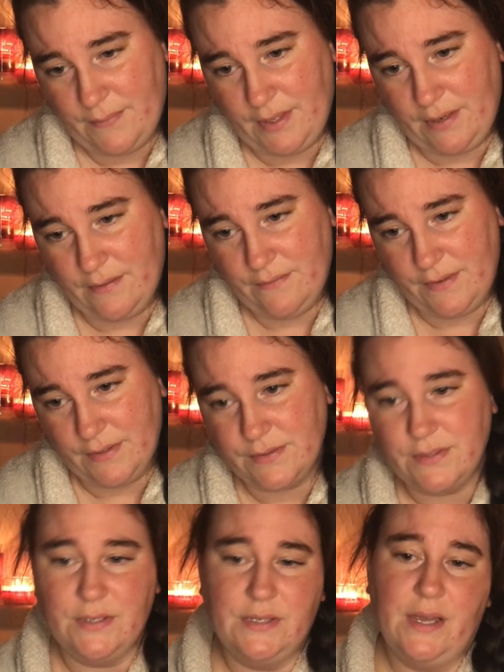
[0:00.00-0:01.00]
And it
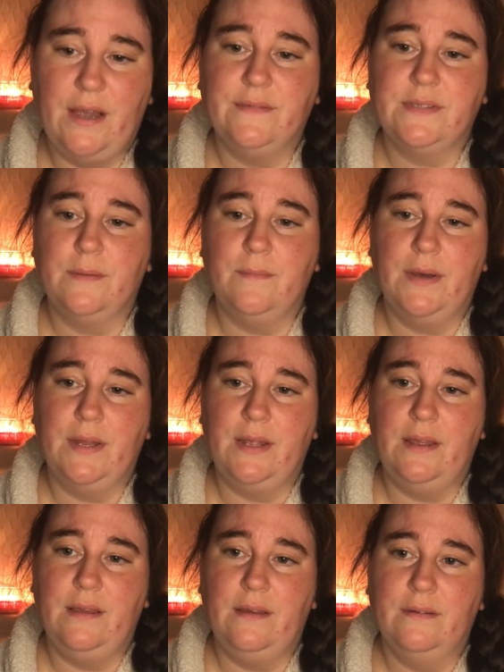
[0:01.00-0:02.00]
feels good to have
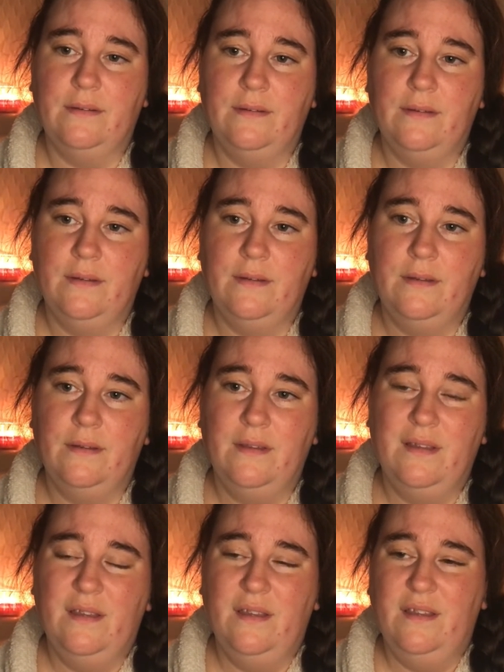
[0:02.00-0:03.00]
somebody,
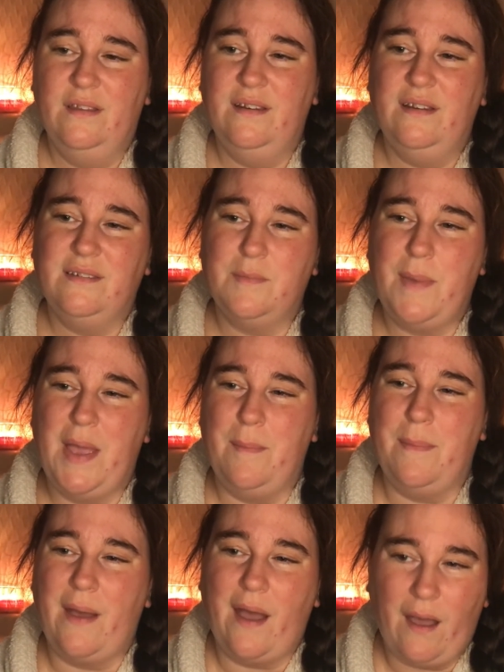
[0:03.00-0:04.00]
not to pay
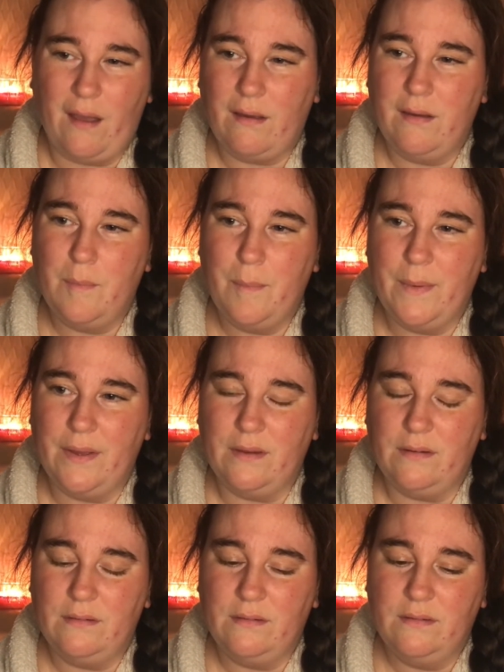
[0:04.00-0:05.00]
back,
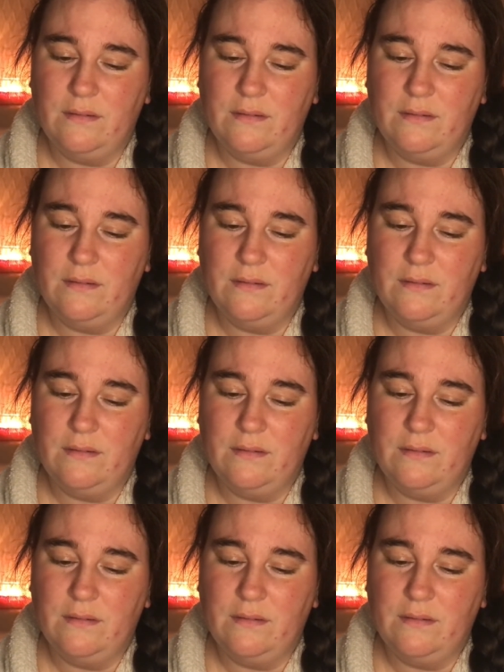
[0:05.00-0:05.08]
but